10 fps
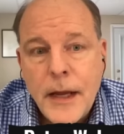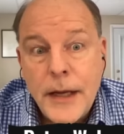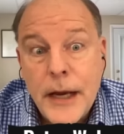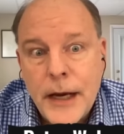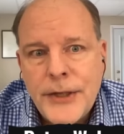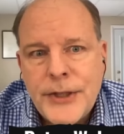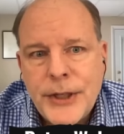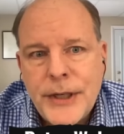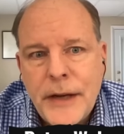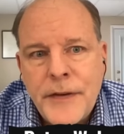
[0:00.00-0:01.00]
Yeah, he's
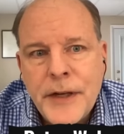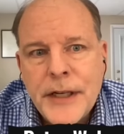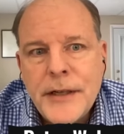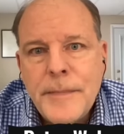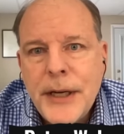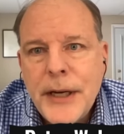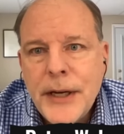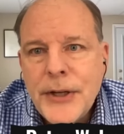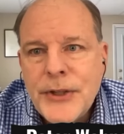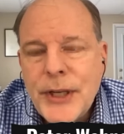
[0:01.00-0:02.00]
significant
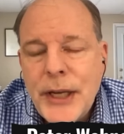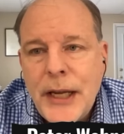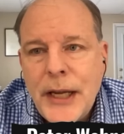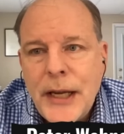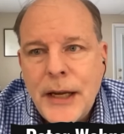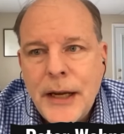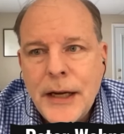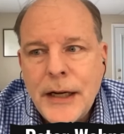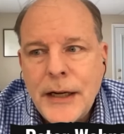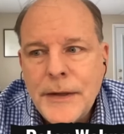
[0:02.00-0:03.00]
because he
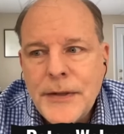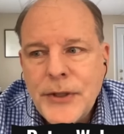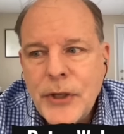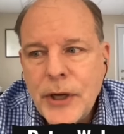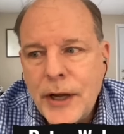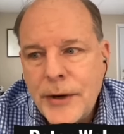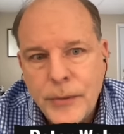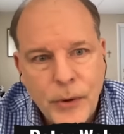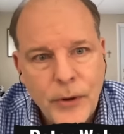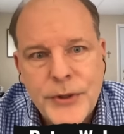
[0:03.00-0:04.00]
uh, took on a
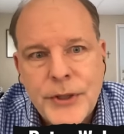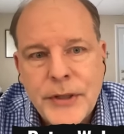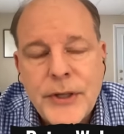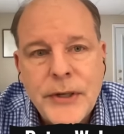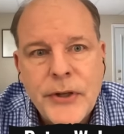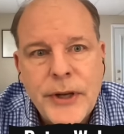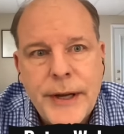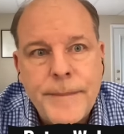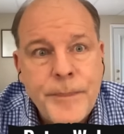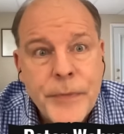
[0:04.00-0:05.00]
role as
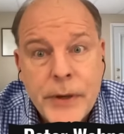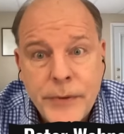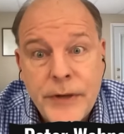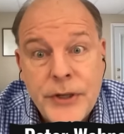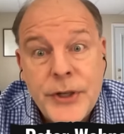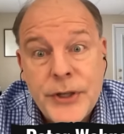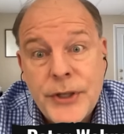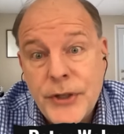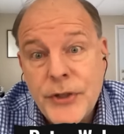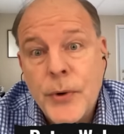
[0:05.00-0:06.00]
essentially a revisionist
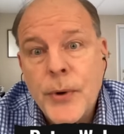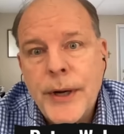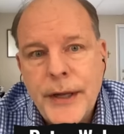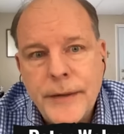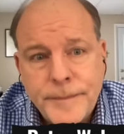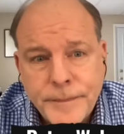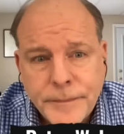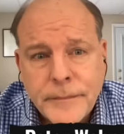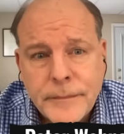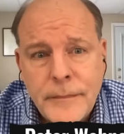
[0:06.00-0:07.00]
historian.
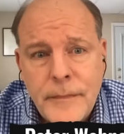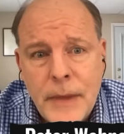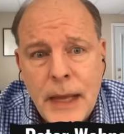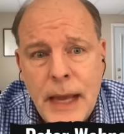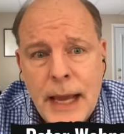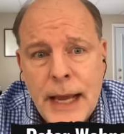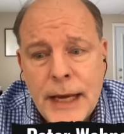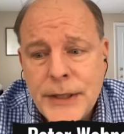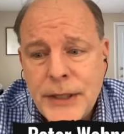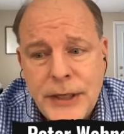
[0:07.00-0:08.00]

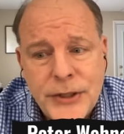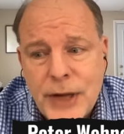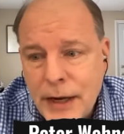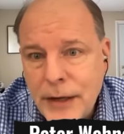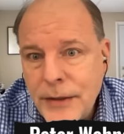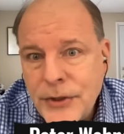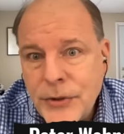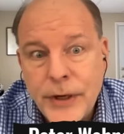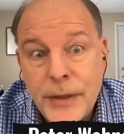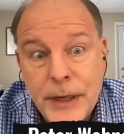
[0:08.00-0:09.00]
And he's not a
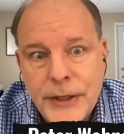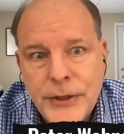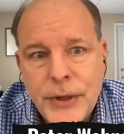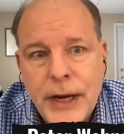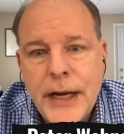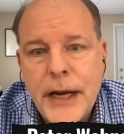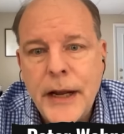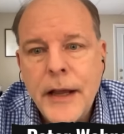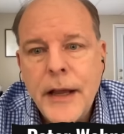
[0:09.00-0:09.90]
historian by training.